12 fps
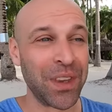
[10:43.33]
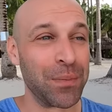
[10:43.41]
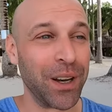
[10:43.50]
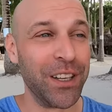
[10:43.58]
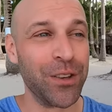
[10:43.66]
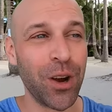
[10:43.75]

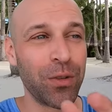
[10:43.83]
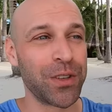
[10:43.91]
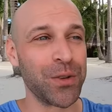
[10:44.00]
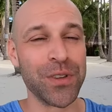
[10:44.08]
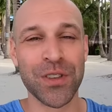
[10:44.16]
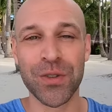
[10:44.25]
But you go
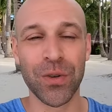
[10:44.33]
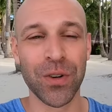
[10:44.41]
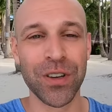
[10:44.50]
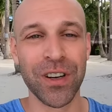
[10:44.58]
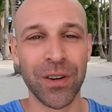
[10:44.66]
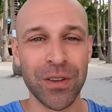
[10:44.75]
into a
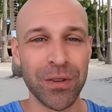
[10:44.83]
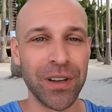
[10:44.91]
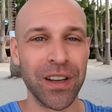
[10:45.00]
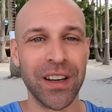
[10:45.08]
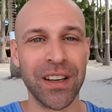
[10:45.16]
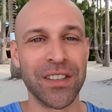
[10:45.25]
store, you go
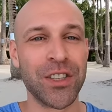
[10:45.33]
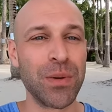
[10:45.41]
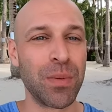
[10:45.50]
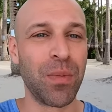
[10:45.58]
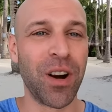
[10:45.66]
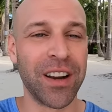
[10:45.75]
into a
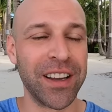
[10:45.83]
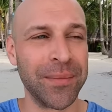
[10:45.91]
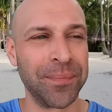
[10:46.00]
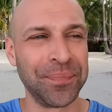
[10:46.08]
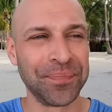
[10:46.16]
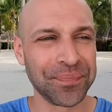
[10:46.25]
supermarket,
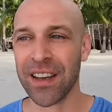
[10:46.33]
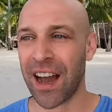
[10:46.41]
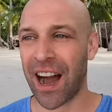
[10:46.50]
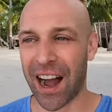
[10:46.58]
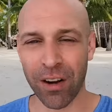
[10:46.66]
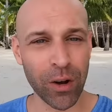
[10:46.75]

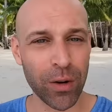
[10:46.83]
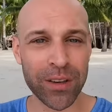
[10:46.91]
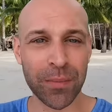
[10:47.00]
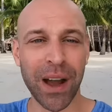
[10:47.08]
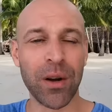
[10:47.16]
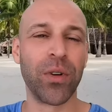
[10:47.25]
I'll go in
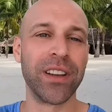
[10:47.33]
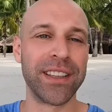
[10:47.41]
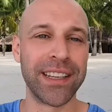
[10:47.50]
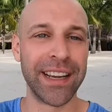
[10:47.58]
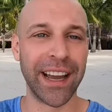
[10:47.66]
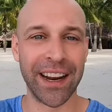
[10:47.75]
to buy one
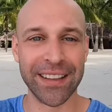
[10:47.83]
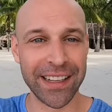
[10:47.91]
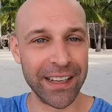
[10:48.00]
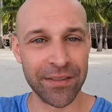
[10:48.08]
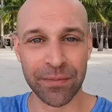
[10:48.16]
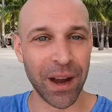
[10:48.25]
thing, I
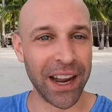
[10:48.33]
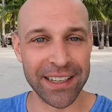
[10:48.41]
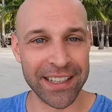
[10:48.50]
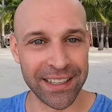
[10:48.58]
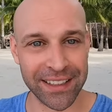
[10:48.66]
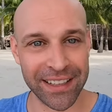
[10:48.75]
leave buying
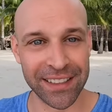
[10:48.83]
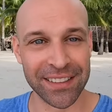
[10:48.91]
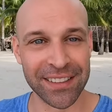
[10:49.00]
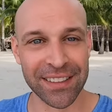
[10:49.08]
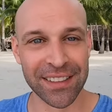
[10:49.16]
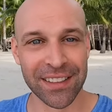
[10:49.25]
10
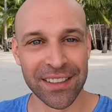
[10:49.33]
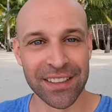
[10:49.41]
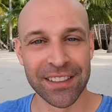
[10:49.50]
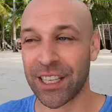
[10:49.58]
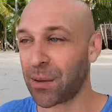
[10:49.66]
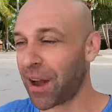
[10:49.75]
things.
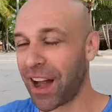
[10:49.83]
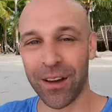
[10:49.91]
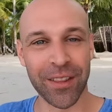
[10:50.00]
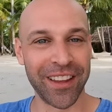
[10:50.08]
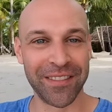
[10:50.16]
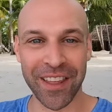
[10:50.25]
Somehow
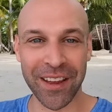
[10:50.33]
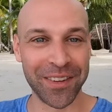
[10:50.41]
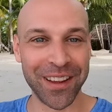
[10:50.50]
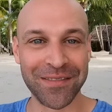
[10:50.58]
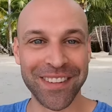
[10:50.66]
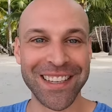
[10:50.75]
they've
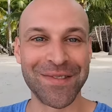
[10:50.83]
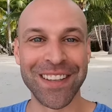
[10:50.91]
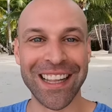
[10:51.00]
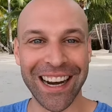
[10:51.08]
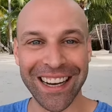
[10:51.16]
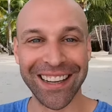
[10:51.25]
convinced me
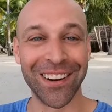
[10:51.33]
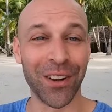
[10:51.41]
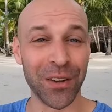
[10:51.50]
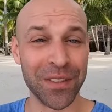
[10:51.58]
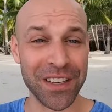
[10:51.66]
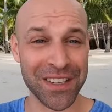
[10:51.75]
that I need
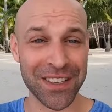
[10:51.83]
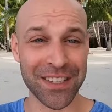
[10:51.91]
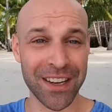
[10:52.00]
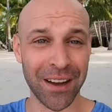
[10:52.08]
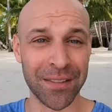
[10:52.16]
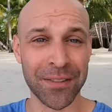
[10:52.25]
all of this
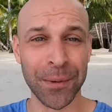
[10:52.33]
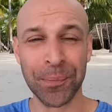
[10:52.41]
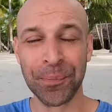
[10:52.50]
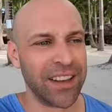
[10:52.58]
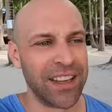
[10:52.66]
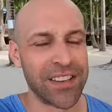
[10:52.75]
stuff.
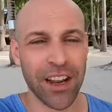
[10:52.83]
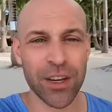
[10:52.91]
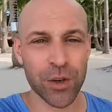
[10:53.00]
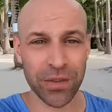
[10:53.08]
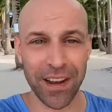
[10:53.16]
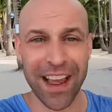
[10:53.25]
It's a
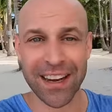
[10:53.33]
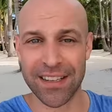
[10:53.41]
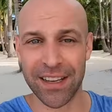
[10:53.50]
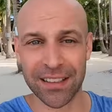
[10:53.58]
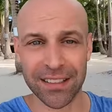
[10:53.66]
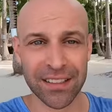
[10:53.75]
country of
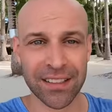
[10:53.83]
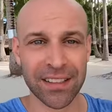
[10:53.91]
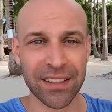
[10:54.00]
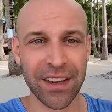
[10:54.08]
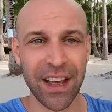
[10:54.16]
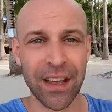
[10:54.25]
excess.
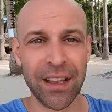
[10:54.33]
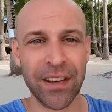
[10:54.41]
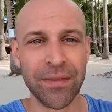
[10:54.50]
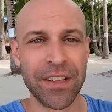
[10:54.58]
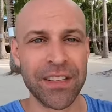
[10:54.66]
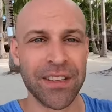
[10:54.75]
And
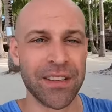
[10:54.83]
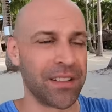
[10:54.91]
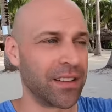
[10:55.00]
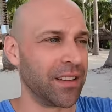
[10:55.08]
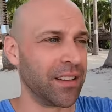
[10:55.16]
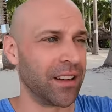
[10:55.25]
if it's
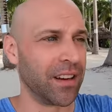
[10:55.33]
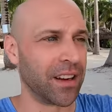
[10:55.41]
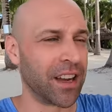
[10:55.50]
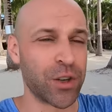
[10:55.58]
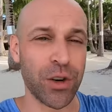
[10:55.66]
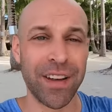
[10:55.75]
a
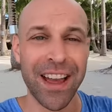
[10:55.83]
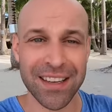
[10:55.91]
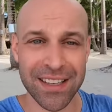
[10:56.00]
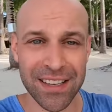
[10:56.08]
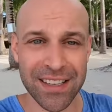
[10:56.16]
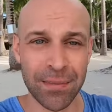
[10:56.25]
country of
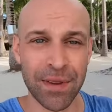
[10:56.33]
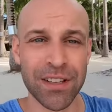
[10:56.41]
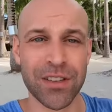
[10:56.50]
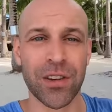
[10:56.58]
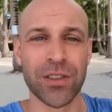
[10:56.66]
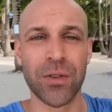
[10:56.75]
excess, that means
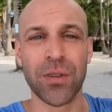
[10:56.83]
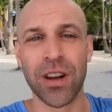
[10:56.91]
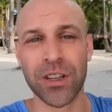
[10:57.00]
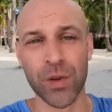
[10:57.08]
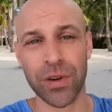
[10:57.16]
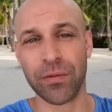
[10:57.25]
it's also a
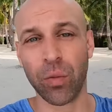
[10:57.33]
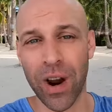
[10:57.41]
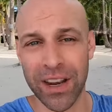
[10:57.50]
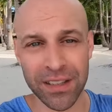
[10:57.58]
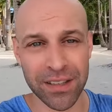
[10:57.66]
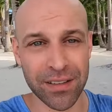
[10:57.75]
country of
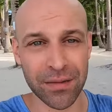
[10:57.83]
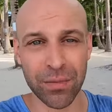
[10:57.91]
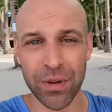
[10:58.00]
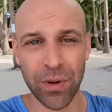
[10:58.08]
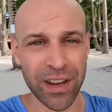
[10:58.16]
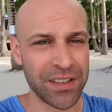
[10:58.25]
waste.
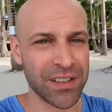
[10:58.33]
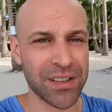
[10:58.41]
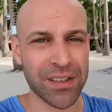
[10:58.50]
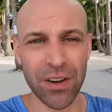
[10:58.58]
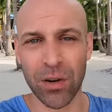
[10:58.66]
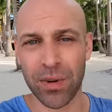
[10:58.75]
We waste
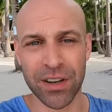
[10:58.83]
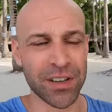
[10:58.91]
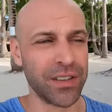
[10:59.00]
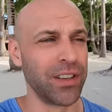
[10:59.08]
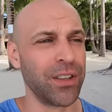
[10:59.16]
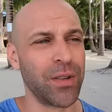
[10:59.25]
so much
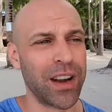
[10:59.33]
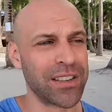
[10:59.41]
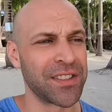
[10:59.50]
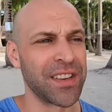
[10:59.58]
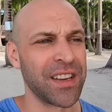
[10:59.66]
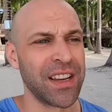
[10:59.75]
in the
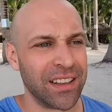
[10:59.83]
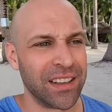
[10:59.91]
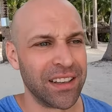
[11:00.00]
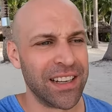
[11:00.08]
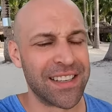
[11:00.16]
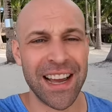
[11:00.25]
US.
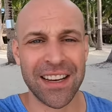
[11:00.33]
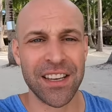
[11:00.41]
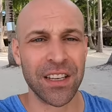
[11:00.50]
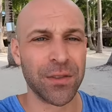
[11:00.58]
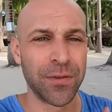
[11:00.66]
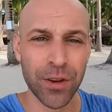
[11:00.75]
It's
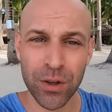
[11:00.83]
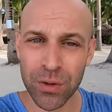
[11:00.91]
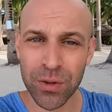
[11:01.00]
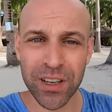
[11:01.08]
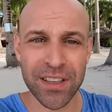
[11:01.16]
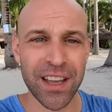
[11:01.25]
excess
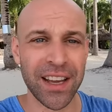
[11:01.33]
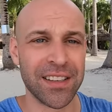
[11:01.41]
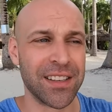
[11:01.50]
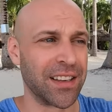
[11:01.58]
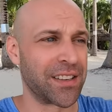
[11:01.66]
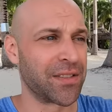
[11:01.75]
food, it's
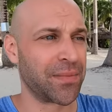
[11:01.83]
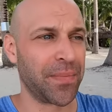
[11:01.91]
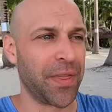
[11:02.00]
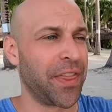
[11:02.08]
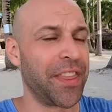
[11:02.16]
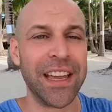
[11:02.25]
excess
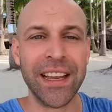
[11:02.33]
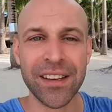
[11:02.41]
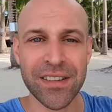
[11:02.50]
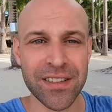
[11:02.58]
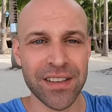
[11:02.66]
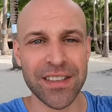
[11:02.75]

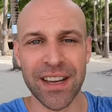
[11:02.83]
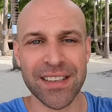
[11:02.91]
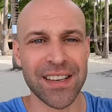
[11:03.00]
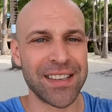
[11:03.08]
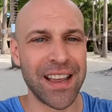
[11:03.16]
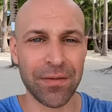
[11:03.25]
things, it's
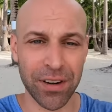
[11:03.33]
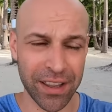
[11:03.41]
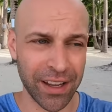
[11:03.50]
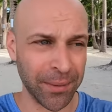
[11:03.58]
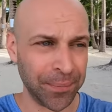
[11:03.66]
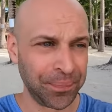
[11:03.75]
excess
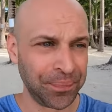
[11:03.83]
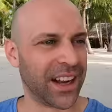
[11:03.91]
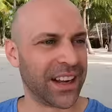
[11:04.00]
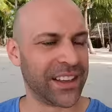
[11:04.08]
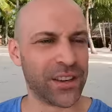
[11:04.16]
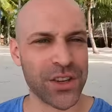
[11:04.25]
everything.
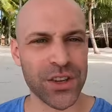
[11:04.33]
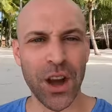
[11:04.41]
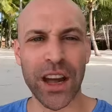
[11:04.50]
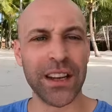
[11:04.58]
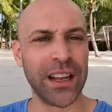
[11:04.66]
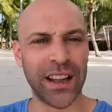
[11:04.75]

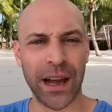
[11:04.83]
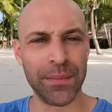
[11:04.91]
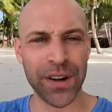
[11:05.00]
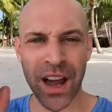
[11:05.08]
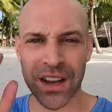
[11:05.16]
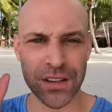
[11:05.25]

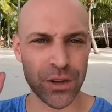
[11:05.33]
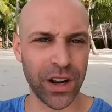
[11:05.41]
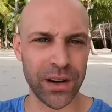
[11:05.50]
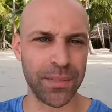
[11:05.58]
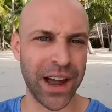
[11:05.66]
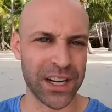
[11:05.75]
I'm not
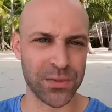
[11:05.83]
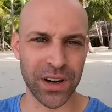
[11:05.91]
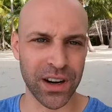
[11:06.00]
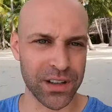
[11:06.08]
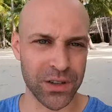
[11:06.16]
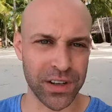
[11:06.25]
trying to bash my
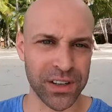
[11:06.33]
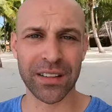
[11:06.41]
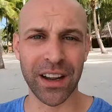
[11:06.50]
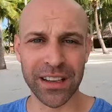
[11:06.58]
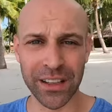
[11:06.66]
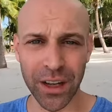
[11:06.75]
country.
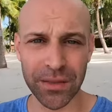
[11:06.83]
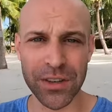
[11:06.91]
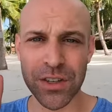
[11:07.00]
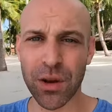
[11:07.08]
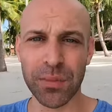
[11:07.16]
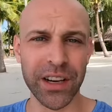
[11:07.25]
I love
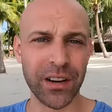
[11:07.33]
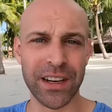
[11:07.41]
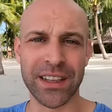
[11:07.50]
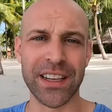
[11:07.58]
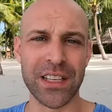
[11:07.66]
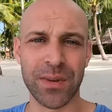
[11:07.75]
so many
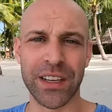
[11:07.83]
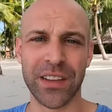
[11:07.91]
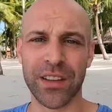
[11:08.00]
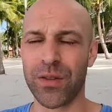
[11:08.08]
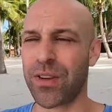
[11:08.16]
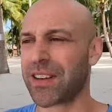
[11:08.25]
great things about the
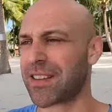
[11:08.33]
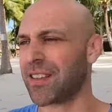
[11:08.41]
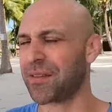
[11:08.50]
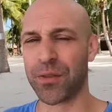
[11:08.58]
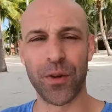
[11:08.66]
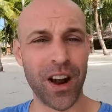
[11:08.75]
US. I
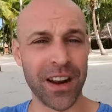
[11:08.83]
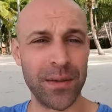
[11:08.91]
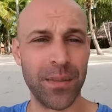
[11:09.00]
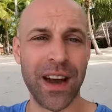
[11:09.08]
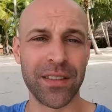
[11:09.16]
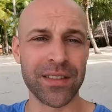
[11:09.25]
love the Rocky
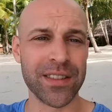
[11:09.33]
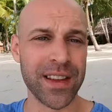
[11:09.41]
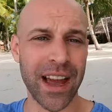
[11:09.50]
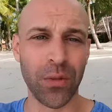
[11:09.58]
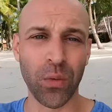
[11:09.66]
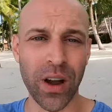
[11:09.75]
Mountains.
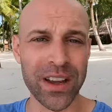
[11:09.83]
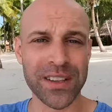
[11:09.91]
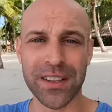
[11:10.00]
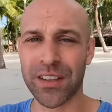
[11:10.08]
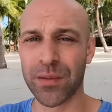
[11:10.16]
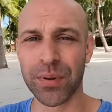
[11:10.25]
Out
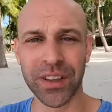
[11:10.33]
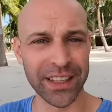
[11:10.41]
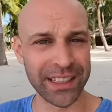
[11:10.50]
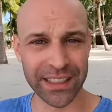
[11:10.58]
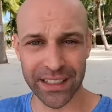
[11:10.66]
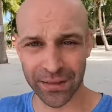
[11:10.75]
west, it's
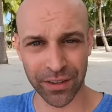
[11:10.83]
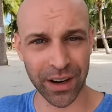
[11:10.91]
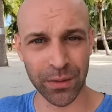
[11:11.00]
completely different.